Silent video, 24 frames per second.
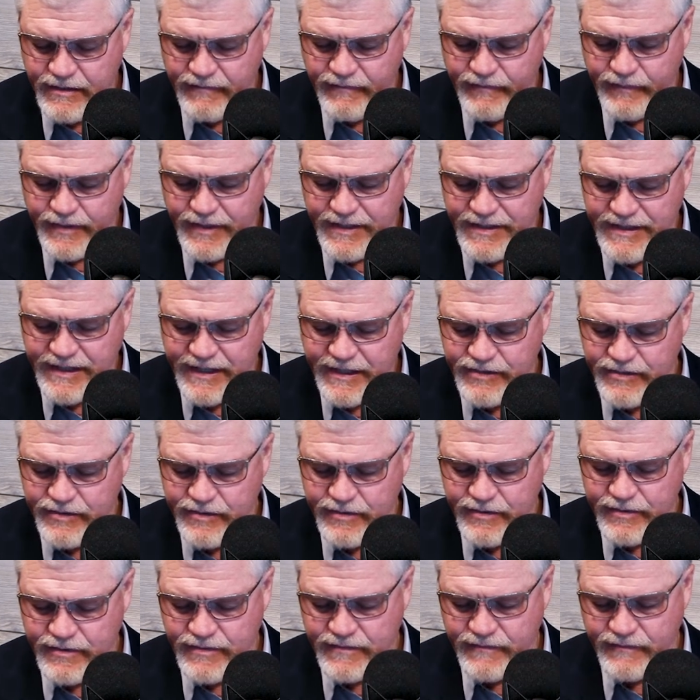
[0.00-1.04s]
for the
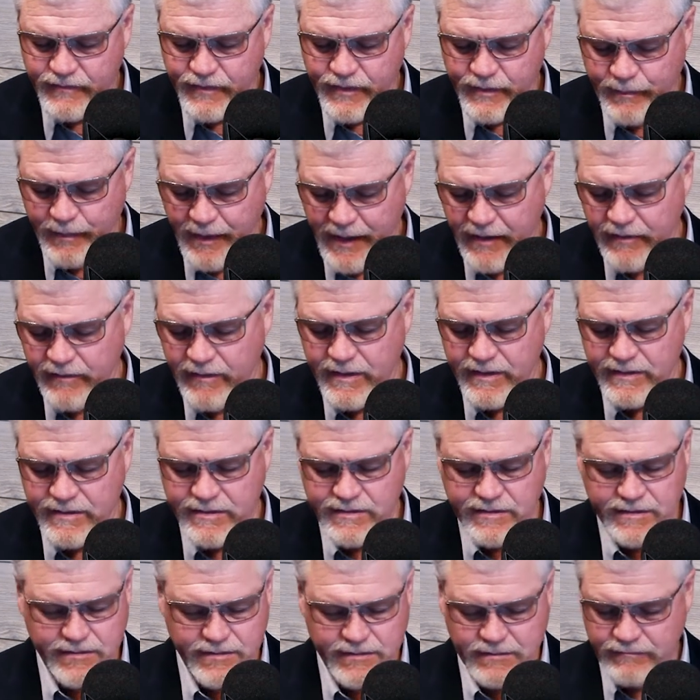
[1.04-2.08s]
teachers, for the
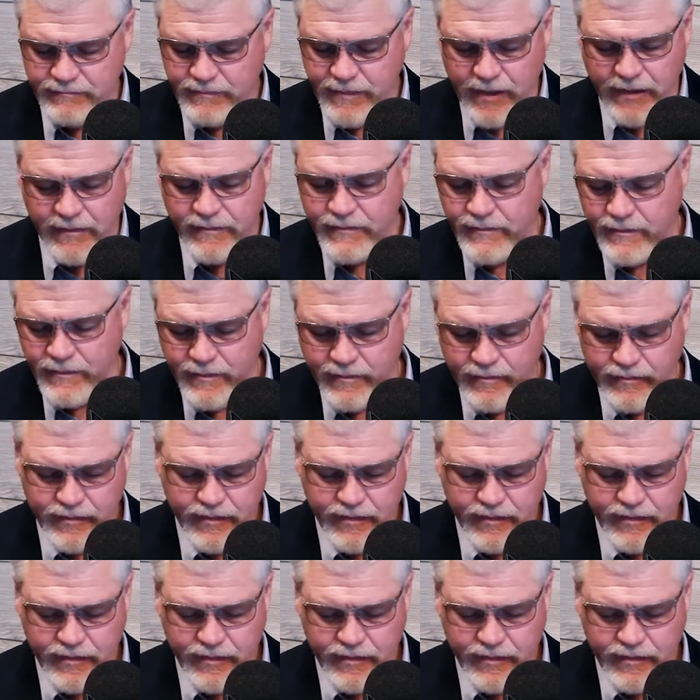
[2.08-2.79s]
parents, other?